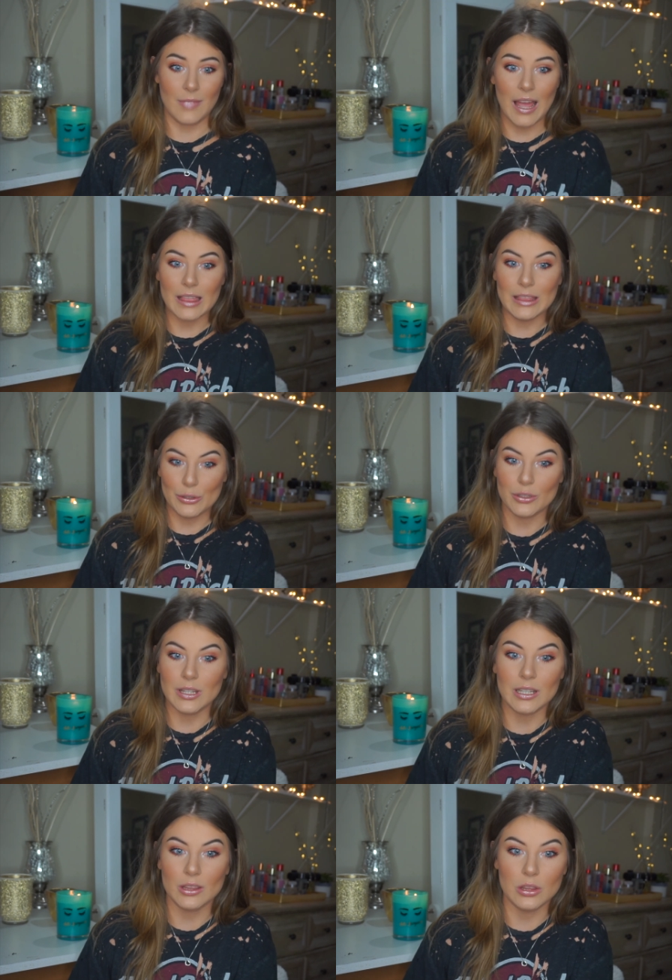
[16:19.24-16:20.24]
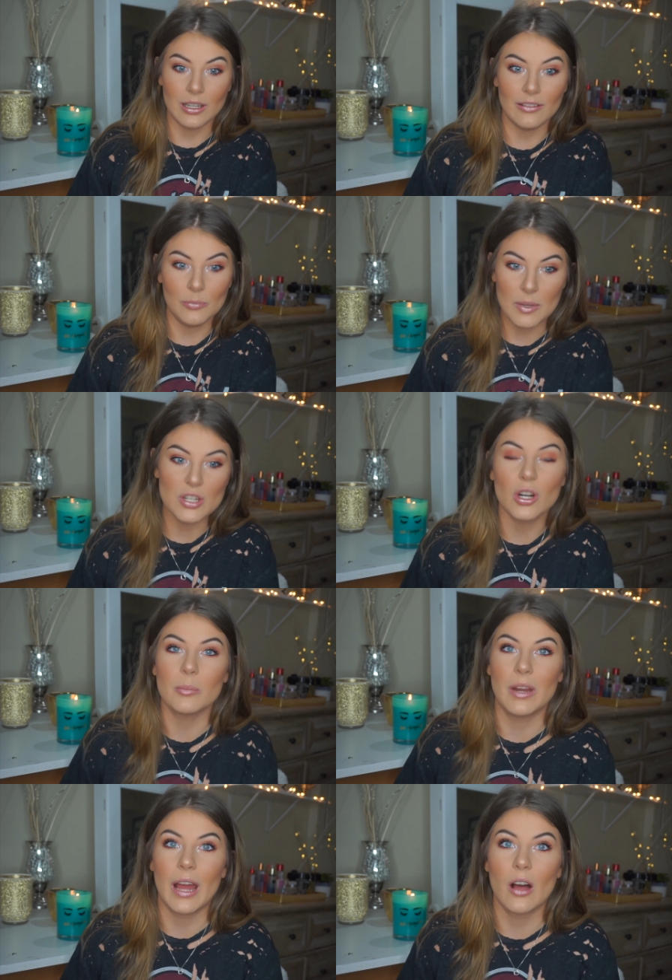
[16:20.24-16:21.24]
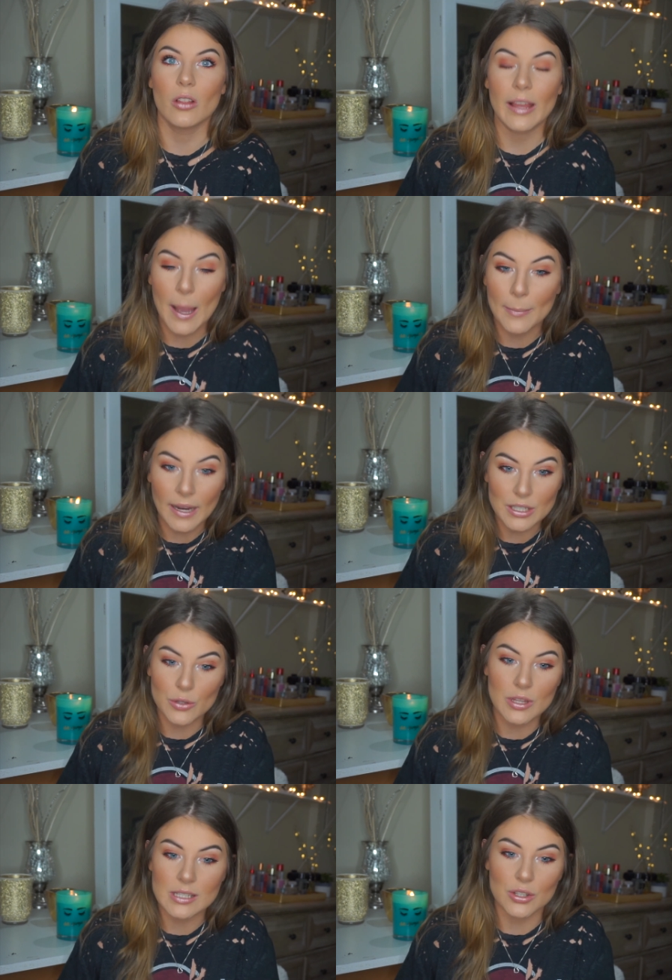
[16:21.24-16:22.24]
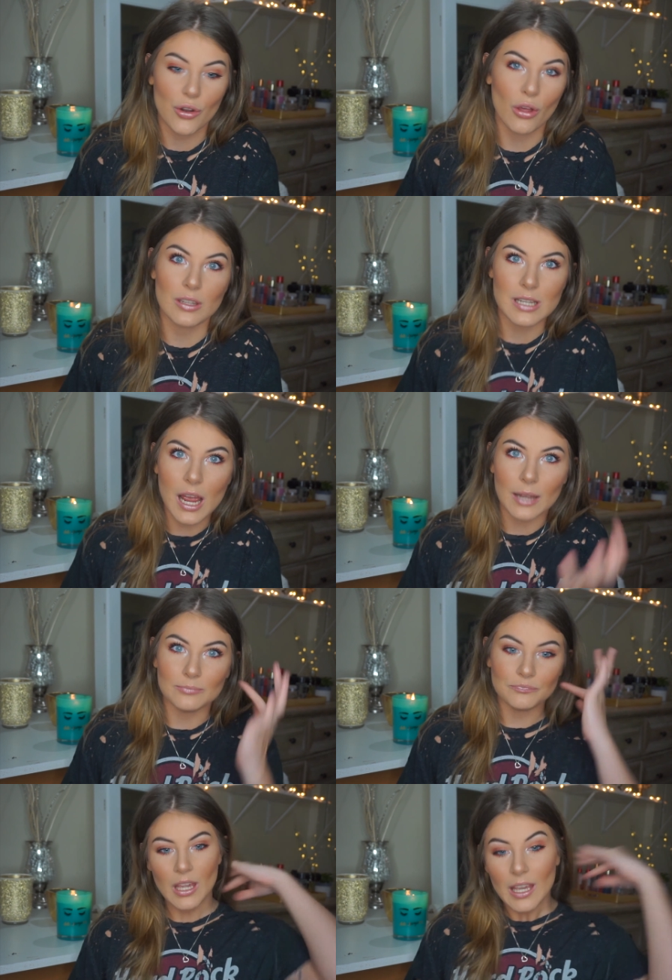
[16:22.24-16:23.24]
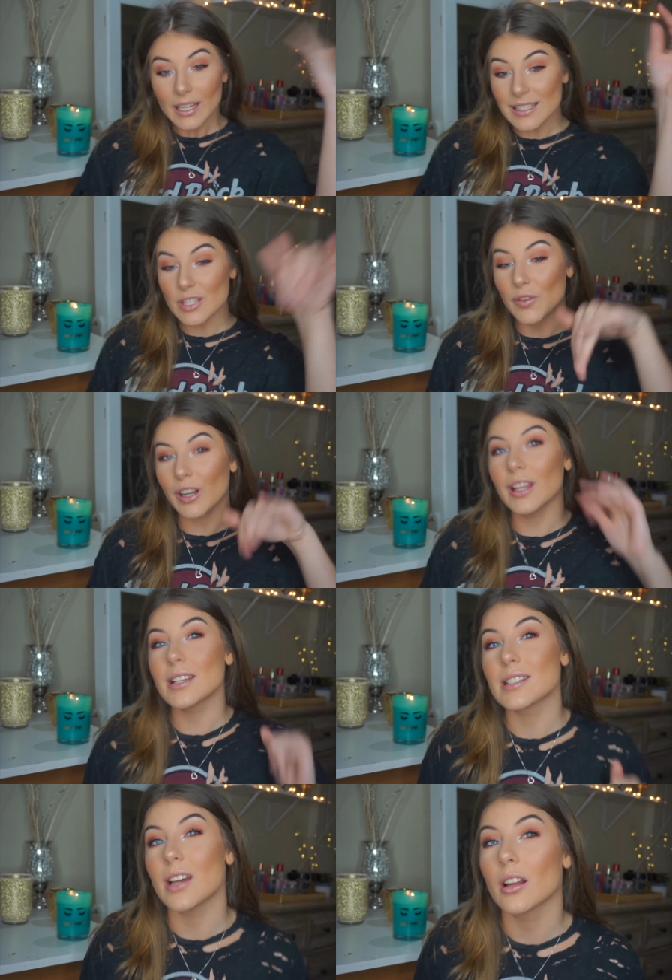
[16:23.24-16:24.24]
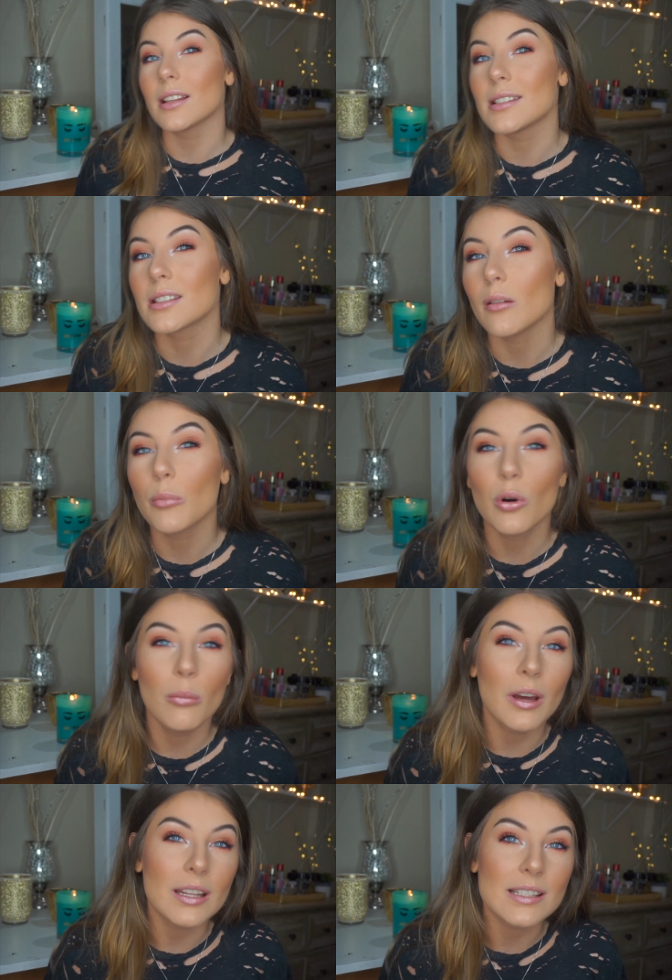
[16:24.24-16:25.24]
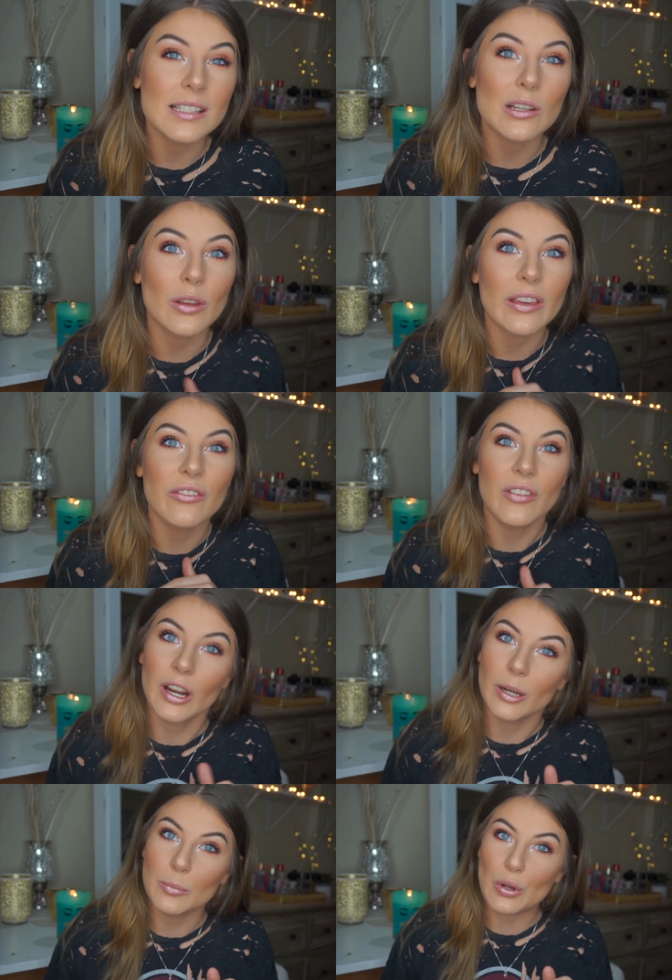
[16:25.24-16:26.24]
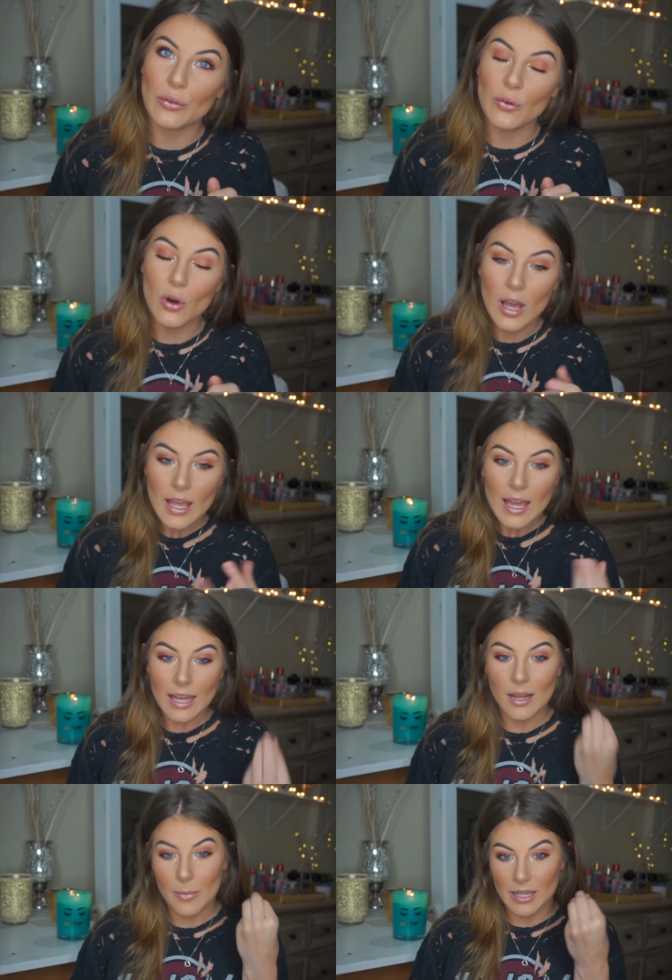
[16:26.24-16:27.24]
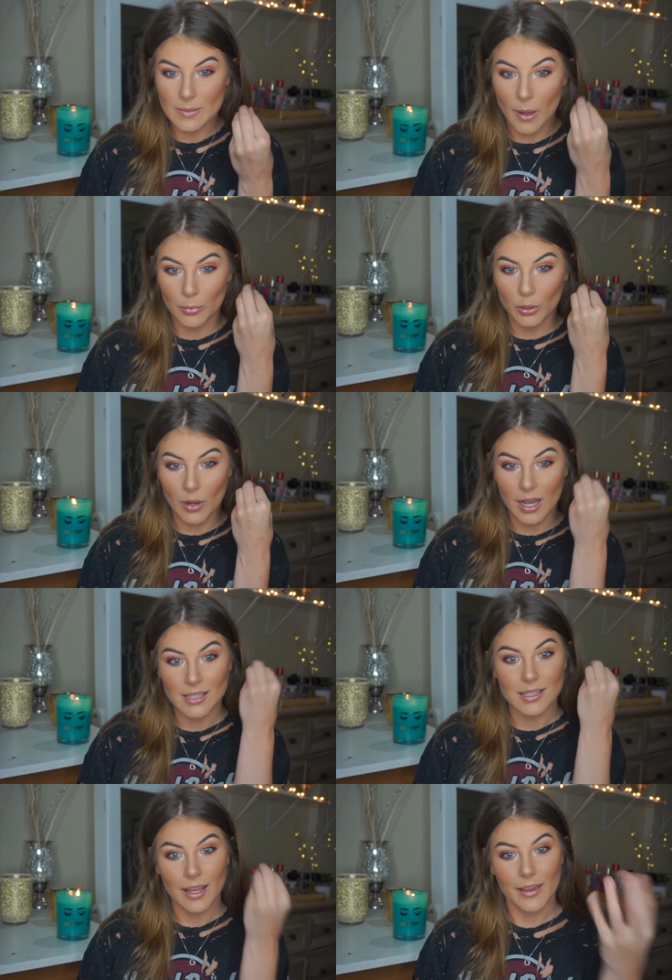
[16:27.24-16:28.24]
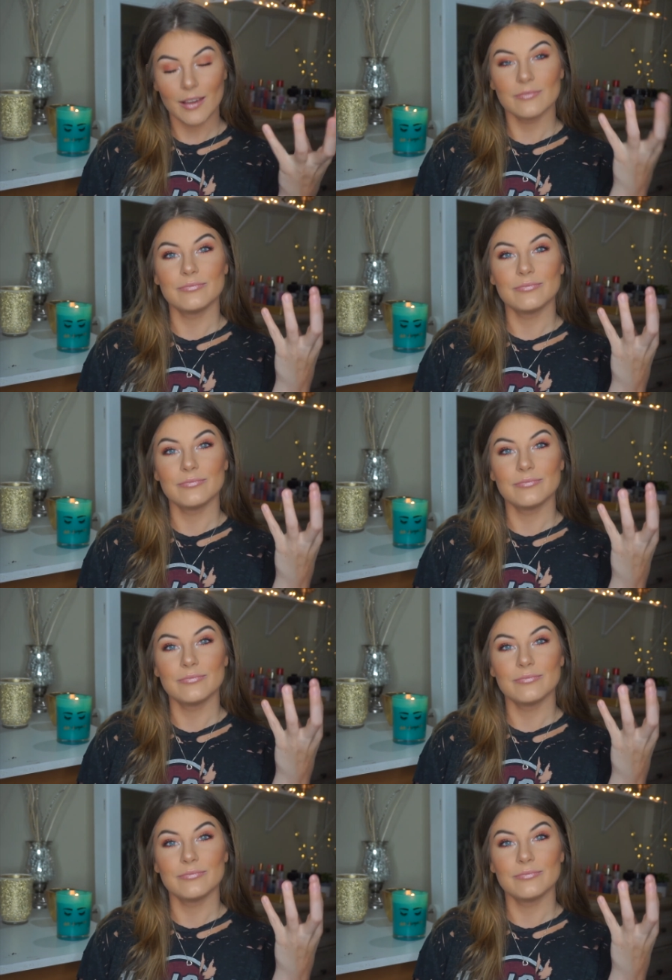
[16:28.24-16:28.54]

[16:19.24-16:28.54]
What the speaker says: I literally love peach on me now. Like I might do this look all the time because it's very like subtle and simple, but it's still like very beautiful, and it makes my blue eyes like